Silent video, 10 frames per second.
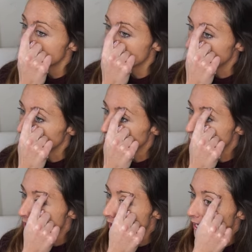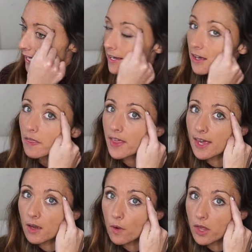but when it comes out here they
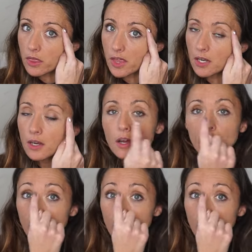get quite thin.